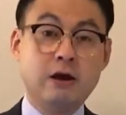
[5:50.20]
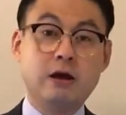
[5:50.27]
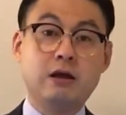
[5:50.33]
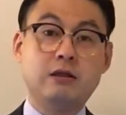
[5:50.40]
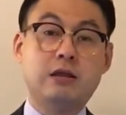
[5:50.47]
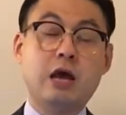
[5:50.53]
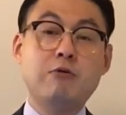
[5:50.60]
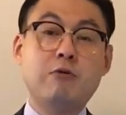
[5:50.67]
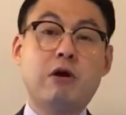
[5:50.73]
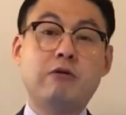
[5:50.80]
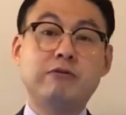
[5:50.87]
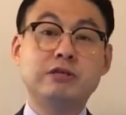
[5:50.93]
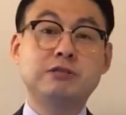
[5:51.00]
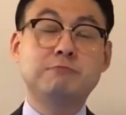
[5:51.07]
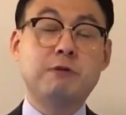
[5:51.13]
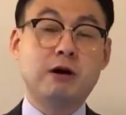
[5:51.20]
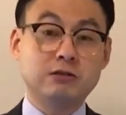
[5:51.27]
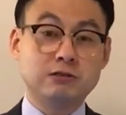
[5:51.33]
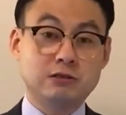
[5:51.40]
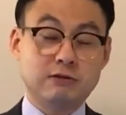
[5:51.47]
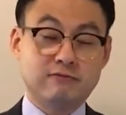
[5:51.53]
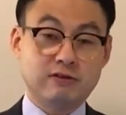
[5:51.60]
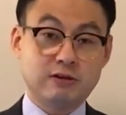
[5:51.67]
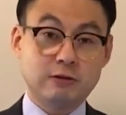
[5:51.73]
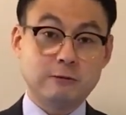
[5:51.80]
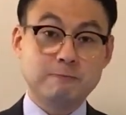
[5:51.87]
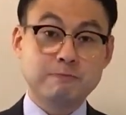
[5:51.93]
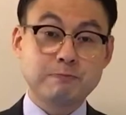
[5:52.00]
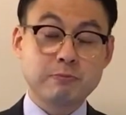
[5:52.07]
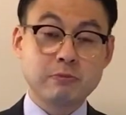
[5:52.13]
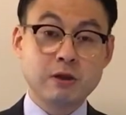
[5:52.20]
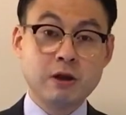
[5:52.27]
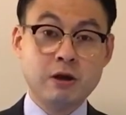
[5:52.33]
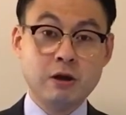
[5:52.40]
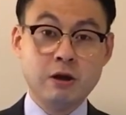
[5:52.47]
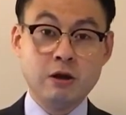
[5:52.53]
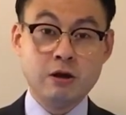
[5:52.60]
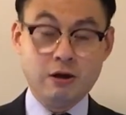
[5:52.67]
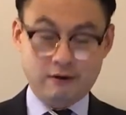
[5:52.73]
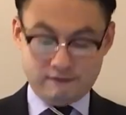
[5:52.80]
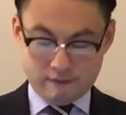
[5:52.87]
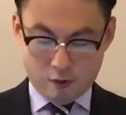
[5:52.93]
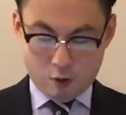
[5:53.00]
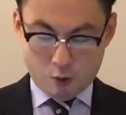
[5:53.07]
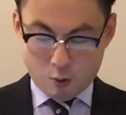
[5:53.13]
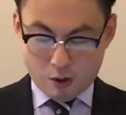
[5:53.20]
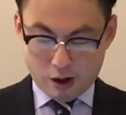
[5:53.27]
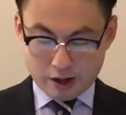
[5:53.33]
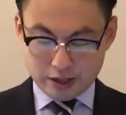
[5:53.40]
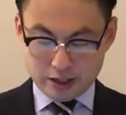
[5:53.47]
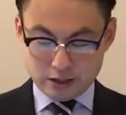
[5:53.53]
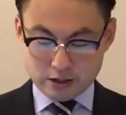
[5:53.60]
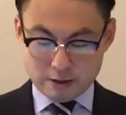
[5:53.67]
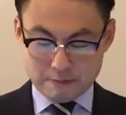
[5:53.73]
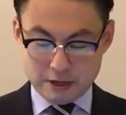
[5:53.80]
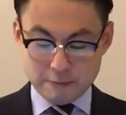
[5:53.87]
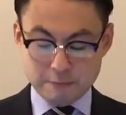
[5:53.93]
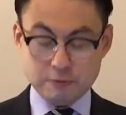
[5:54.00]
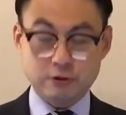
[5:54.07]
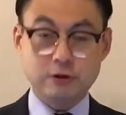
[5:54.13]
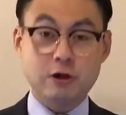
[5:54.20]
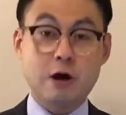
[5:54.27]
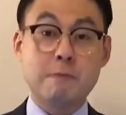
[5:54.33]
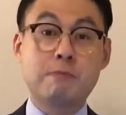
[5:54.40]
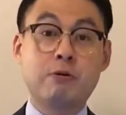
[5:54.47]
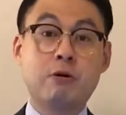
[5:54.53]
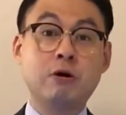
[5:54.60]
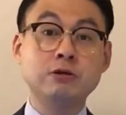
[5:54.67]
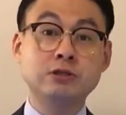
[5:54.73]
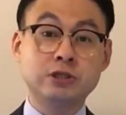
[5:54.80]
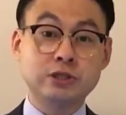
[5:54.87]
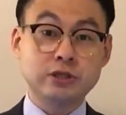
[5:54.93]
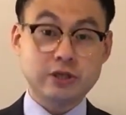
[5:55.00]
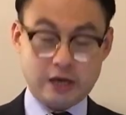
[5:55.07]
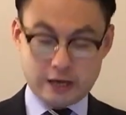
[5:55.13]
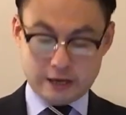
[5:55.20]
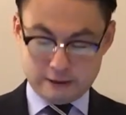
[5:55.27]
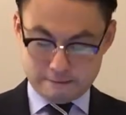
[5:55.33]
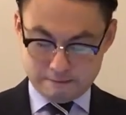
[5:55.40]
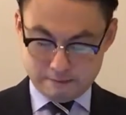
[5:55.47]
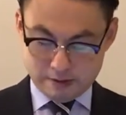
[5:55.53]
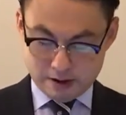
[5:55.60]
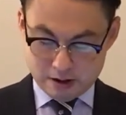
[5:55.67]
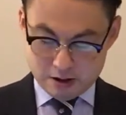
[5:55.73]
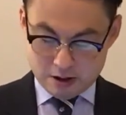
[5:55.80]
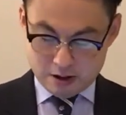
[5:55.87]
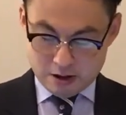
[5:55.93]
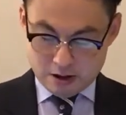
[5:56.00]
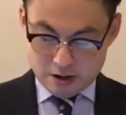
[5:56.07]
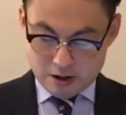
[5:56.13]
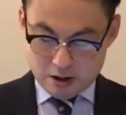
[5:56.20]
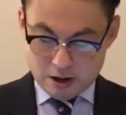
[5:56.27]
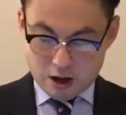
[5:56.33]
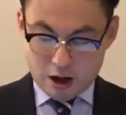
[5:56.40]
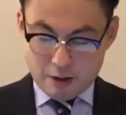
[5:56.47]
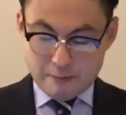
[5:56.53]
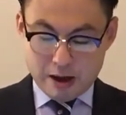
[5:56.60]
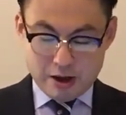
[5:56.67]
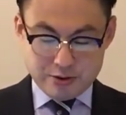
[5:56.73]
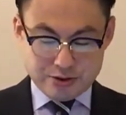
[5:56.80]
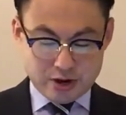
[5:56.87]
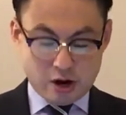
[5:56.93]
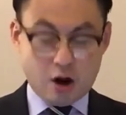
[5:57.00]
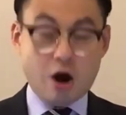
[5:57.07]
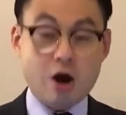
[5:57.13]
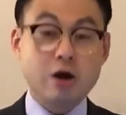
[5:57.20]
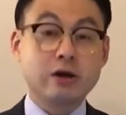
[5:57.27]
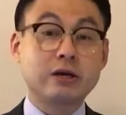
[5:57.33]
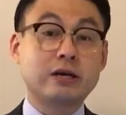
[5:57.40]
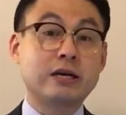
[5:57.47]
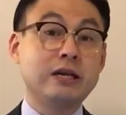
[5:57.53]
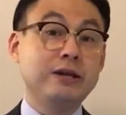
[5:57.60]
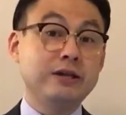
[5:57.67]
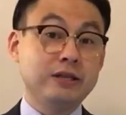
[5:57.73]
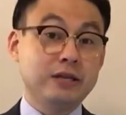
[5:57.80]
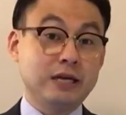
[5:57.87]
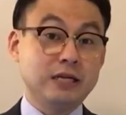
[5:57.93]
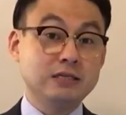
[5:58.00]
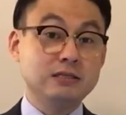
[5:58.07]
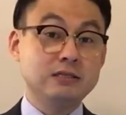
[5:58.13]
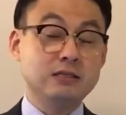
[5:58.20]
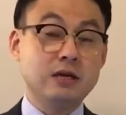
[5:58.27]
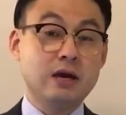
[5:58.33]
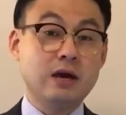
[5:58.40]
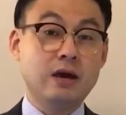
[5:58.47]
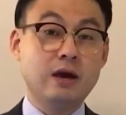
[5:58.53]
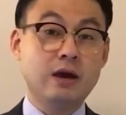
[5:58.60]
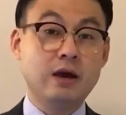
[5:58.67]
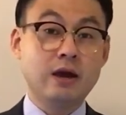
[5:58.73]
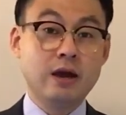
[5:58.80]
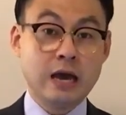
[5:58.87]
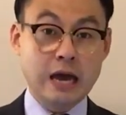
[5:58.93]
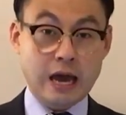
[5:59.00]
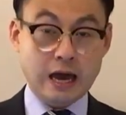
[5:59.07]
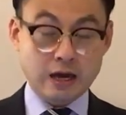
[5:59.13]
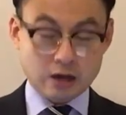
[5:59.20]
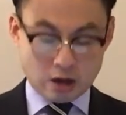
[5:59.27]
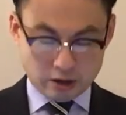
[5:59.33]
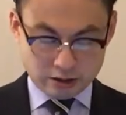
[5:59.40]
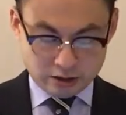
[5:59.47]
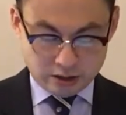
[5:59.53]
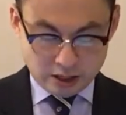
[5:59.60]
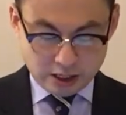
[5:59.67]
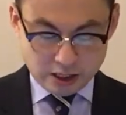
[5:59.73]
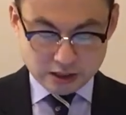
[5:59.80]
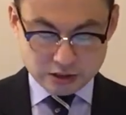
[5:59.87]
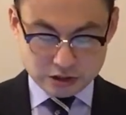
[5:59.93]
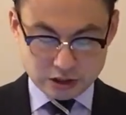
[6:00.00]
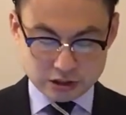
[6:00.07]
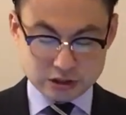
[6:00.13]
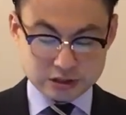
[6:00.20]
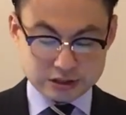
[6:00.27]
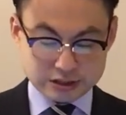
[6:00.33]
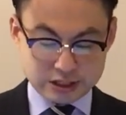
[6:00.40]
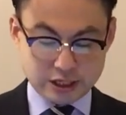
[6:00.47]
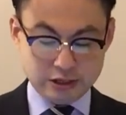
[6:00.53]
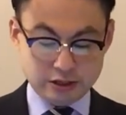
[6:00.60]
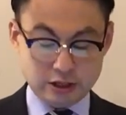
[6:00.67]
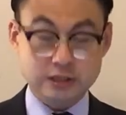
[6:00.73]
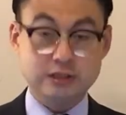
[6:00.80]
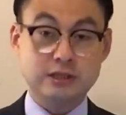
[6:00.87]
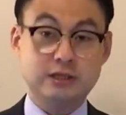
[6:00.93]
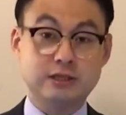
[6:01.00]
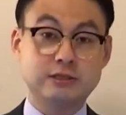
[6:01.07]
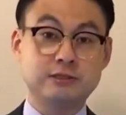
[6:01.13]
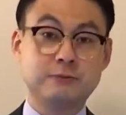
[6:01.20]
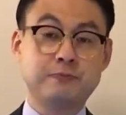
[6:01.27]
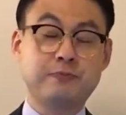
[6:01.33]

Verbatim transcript: They were responsible for warning the people approaching them about their uncleanness and contagious skin disease.